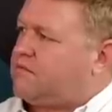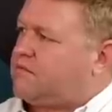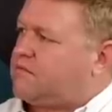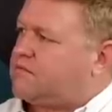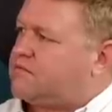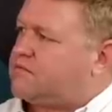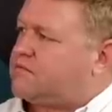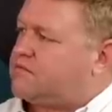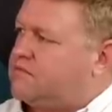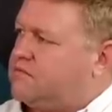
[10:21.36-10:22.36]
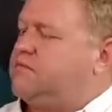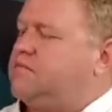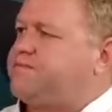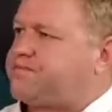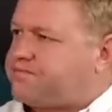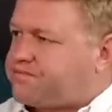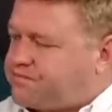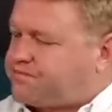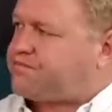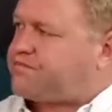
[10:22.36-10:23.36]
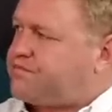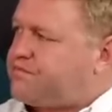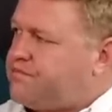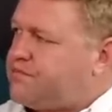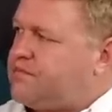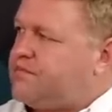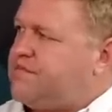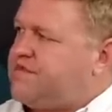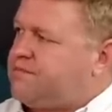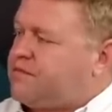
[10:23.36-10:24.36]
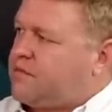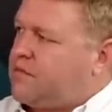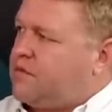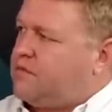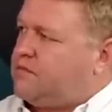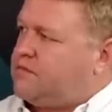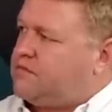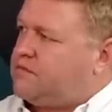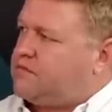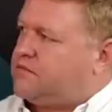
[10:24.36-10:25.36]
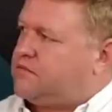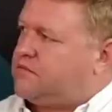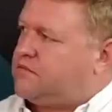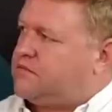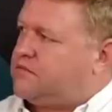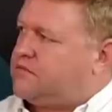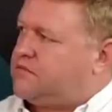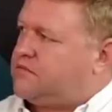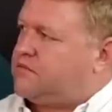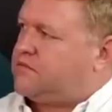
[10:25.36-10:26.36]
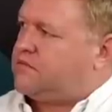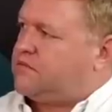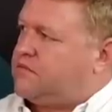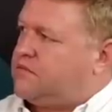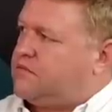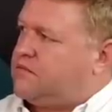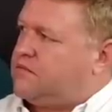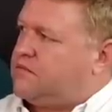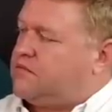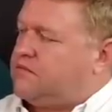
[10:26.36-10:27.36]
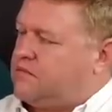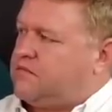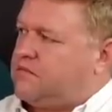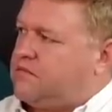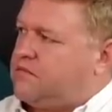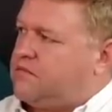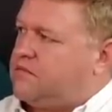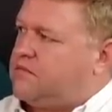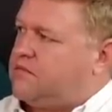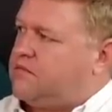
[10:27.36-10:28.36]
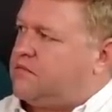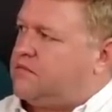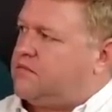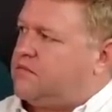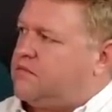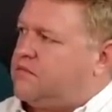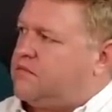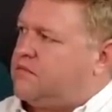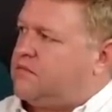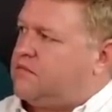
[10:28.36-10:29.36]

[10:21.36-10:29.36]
(not speaking)